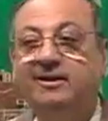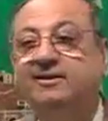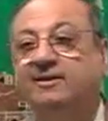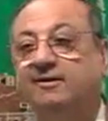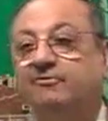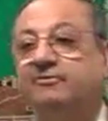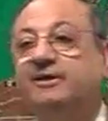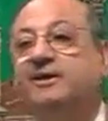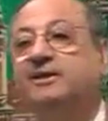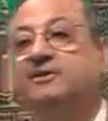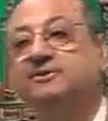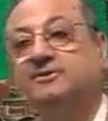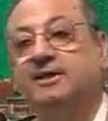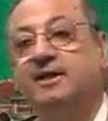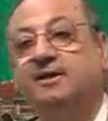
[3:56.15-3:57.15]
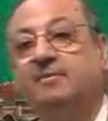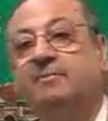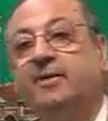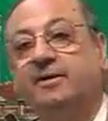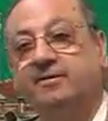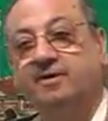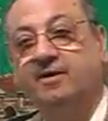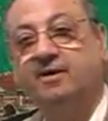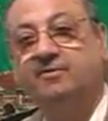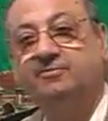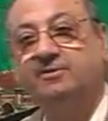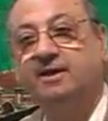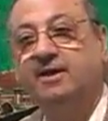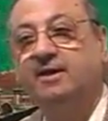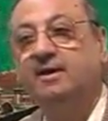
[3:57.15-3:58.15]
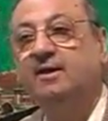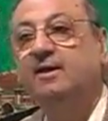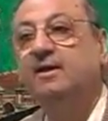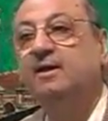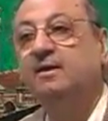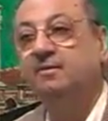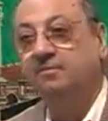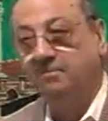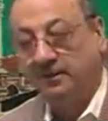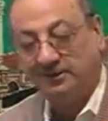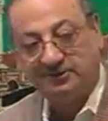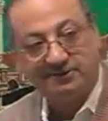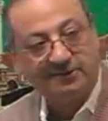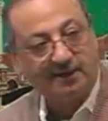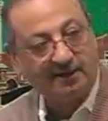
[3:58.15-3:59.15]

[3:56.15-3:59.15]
Taf'il is the pattern of the master.